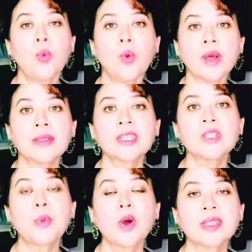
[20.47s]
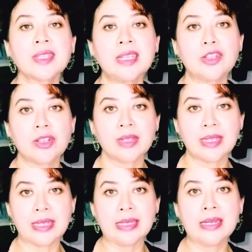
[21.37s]
what the sports teacher
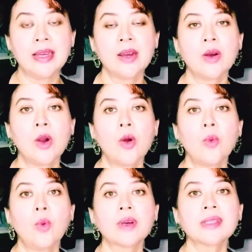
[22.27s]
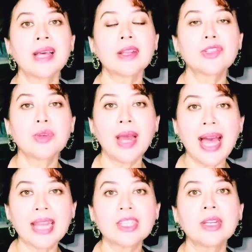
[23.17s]
did was to
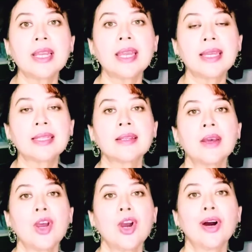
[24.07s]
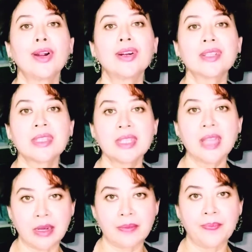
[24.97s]
actually hit her
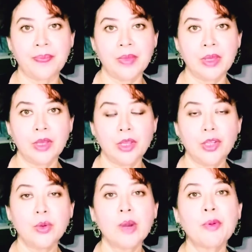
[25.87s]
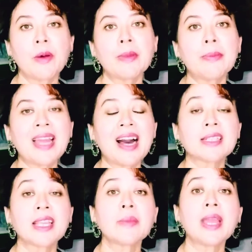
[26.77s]
son. You will probably be
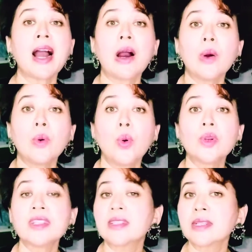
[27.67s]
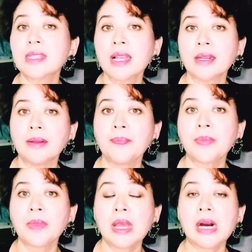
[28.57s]
asking me, how old is her son?
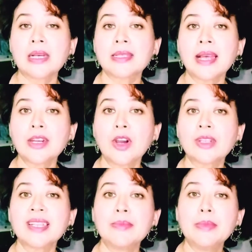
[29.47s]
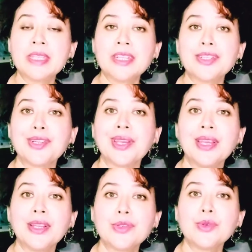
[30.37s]
Her son got admitted
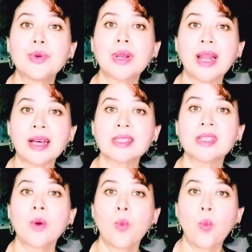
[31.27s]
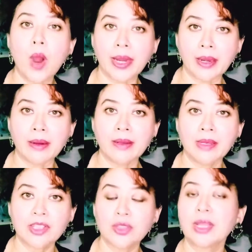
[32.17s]
into class 1.
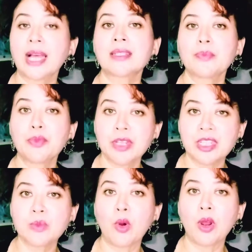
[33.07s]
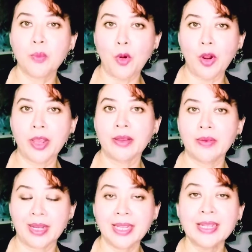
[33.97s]
So that's a pretty small boy,
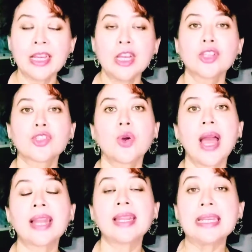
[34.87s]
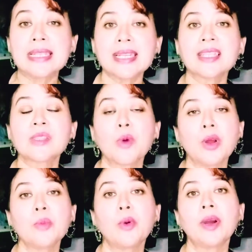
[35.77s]
right? So, and hitting a
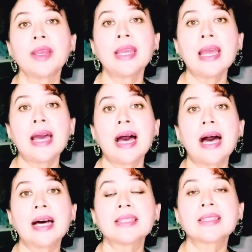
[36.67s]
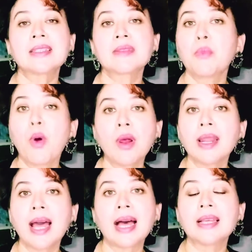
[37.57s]
small boy as
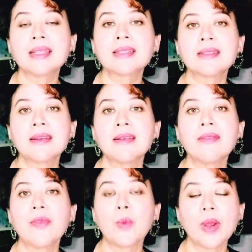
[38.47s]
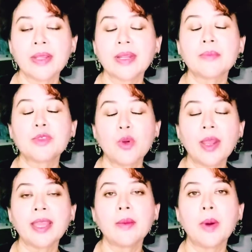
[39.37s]
small as the one that I'm
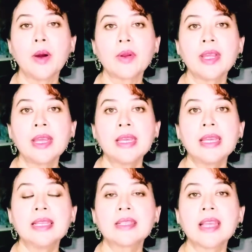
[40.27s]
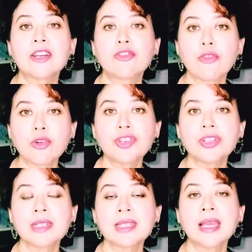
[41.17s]
talking about is
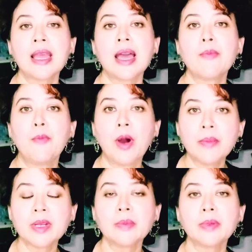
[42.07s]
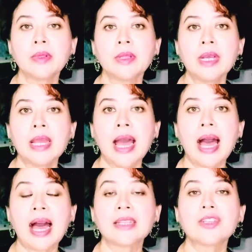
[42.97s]
atrocious, abominable,
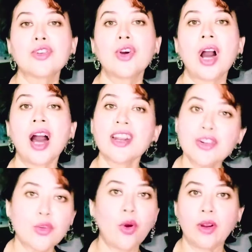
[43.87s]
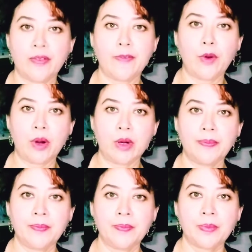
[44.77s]
and uncalled for.
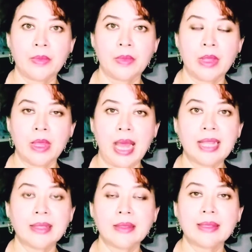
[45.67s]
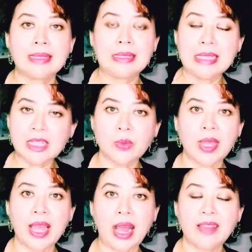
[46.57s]
And this
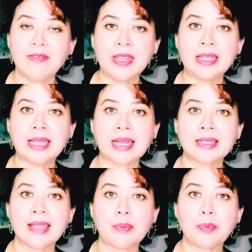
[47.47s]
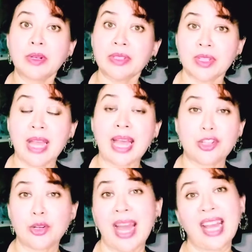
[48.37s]
way, I feel that that person
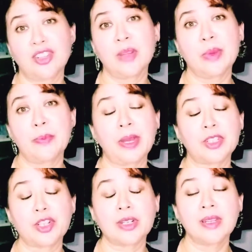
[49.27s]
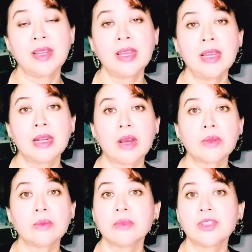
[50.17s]
should actually be punished.
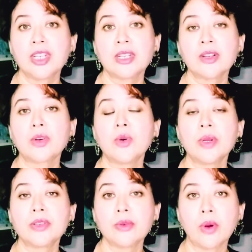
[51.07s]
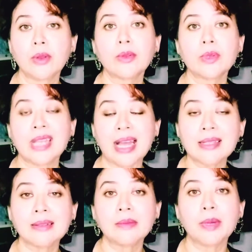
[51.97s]
Now, she did not go into all those
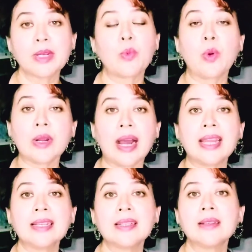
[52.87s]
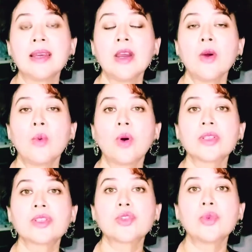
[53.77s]
hassle, but what I did
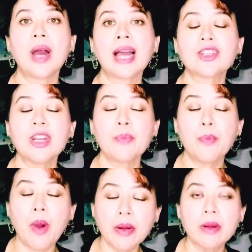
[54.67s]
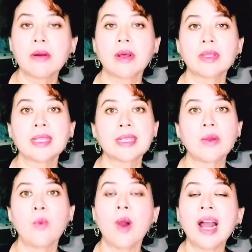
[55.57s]
was to actually ponder on this
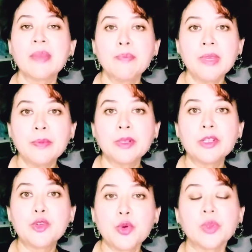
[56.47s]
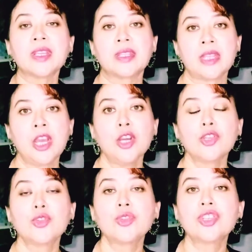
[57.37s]
and why people do this
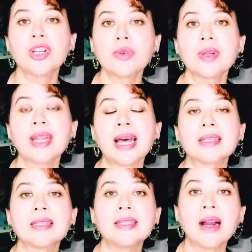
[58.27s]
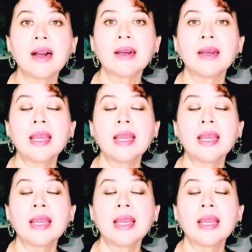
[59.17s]
to children as young